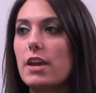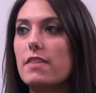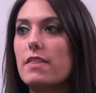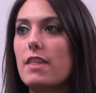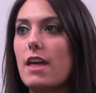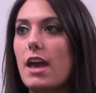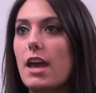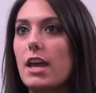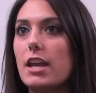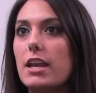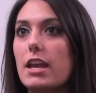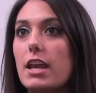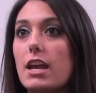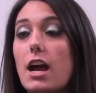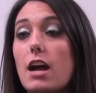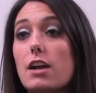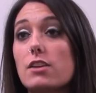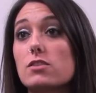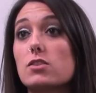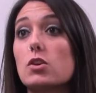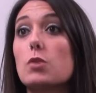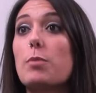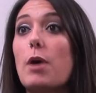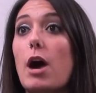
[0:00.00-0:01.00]
and then it
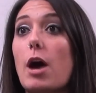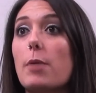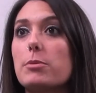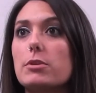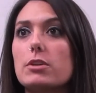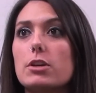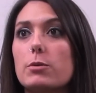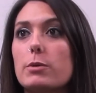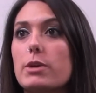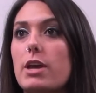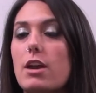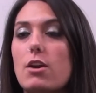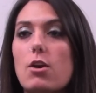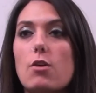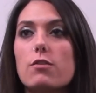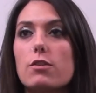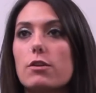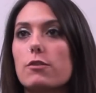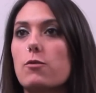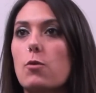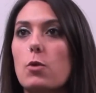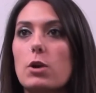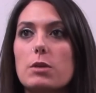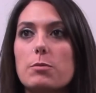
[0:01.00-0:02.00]
got so popular, we had
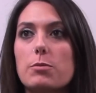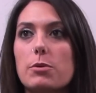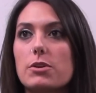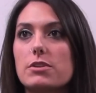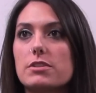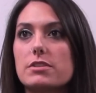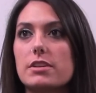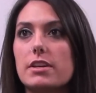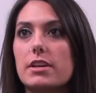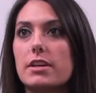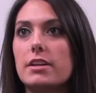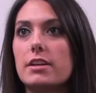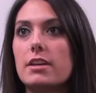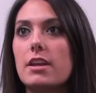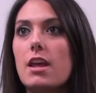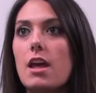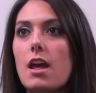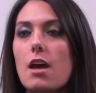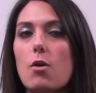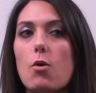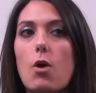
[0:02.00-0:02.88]
over a 40-person